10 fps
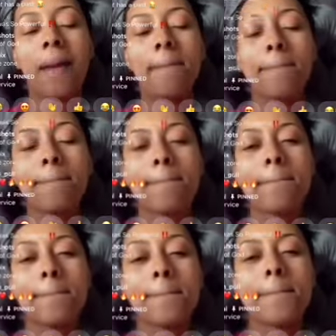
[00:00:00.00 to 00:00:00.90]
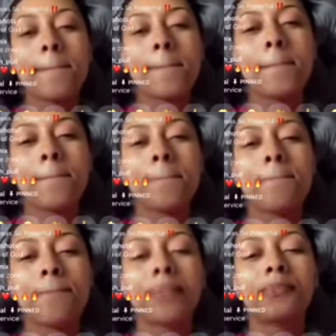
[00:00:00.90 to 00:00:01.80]

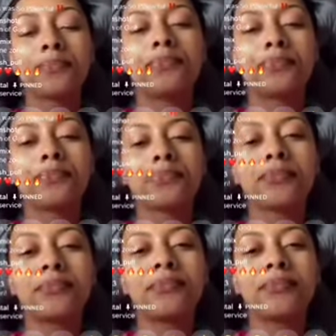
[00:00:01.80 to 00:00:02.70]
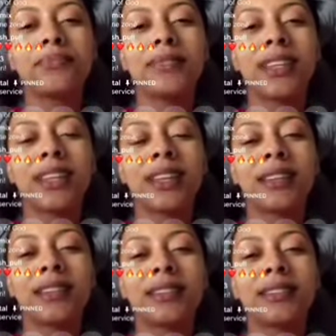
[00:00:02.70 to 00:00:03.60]

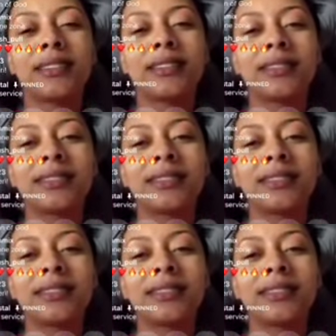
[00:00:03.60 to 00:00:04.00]
This person isn't speaking.